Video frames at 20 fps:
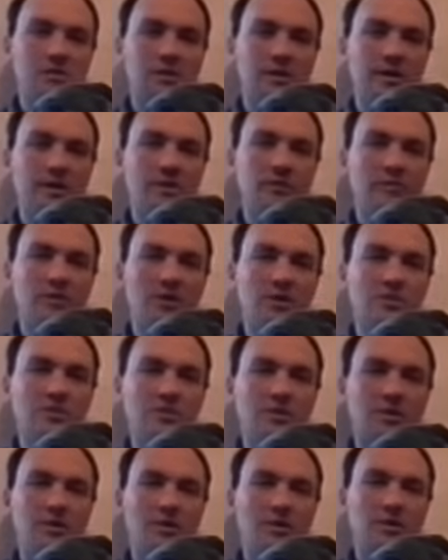like the
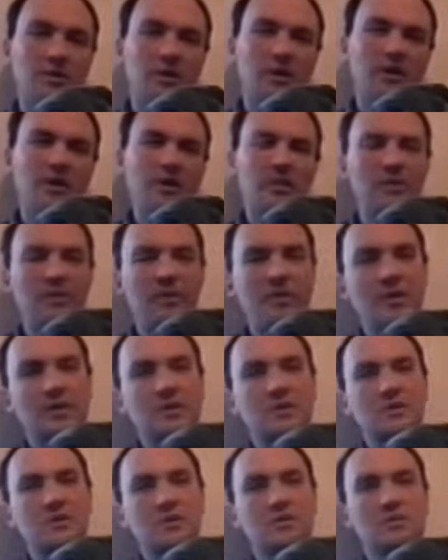regiment. I don't
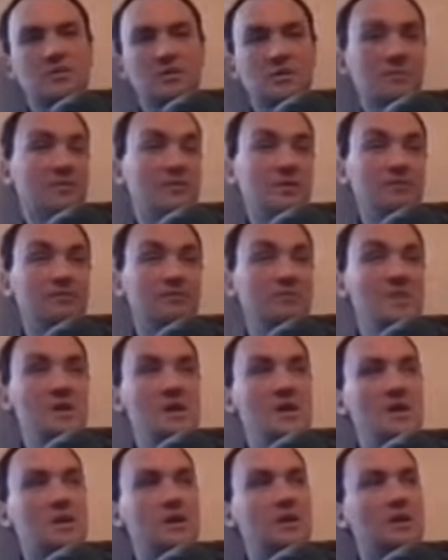think soldiers, I mean, even
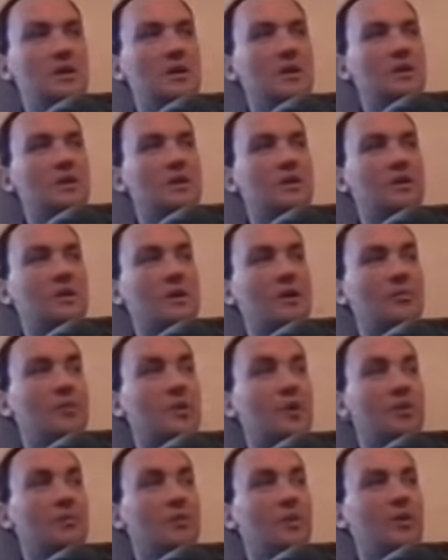me, the
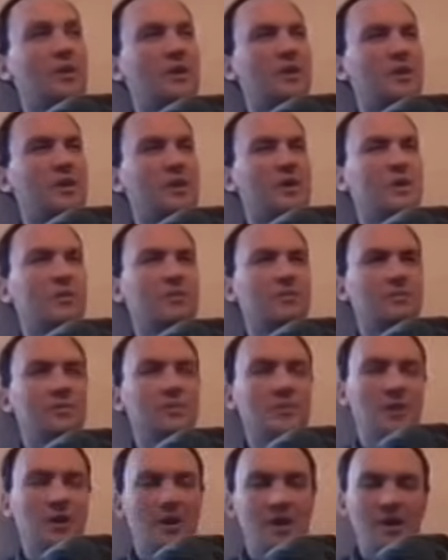company commander, I don't think I'm,
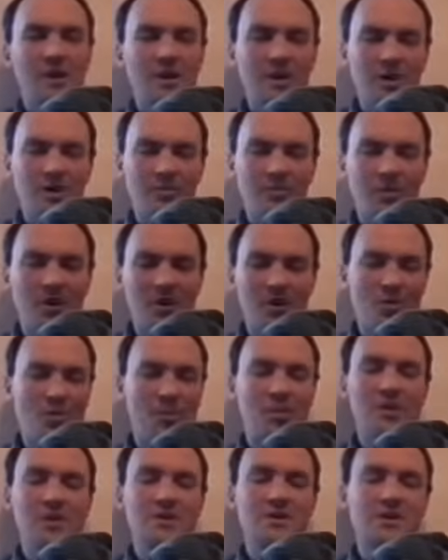I'm really
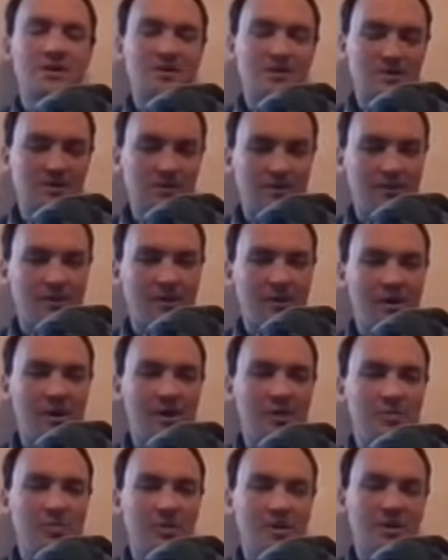operating at a sort of
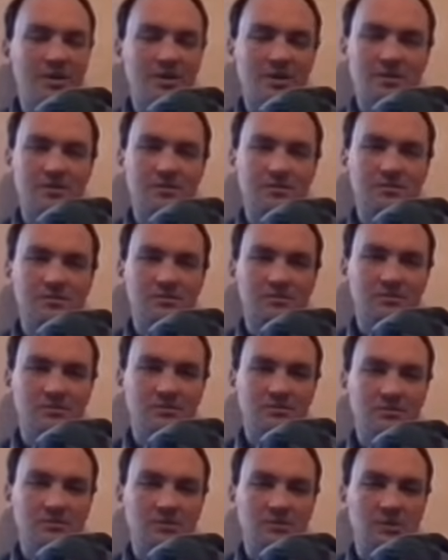high political
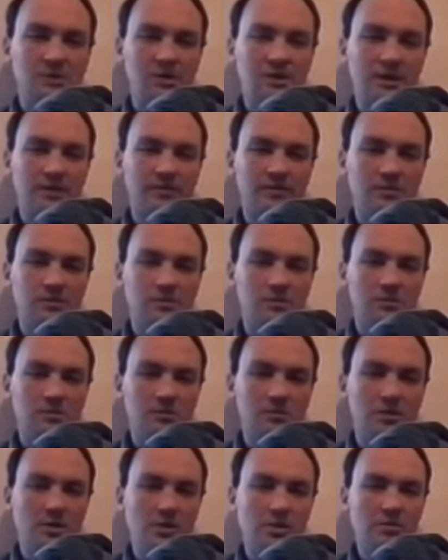level.
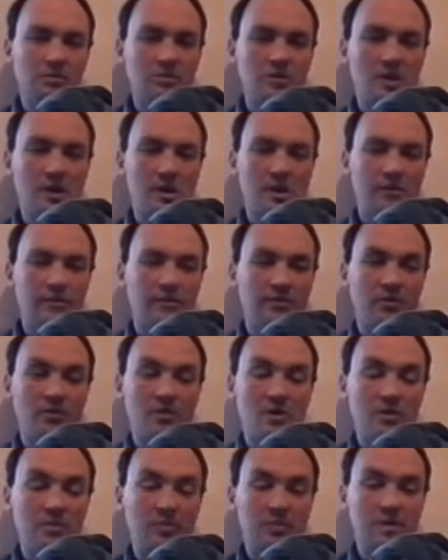You're doing it for
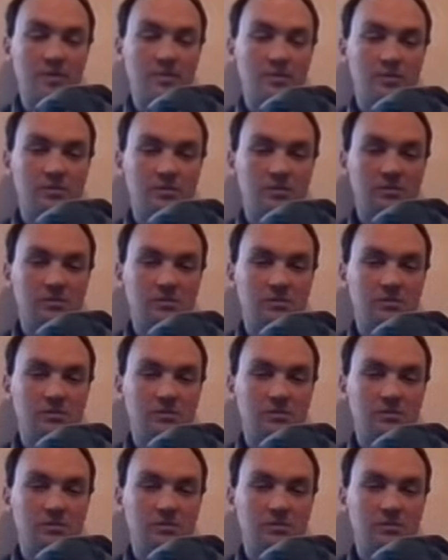your own people.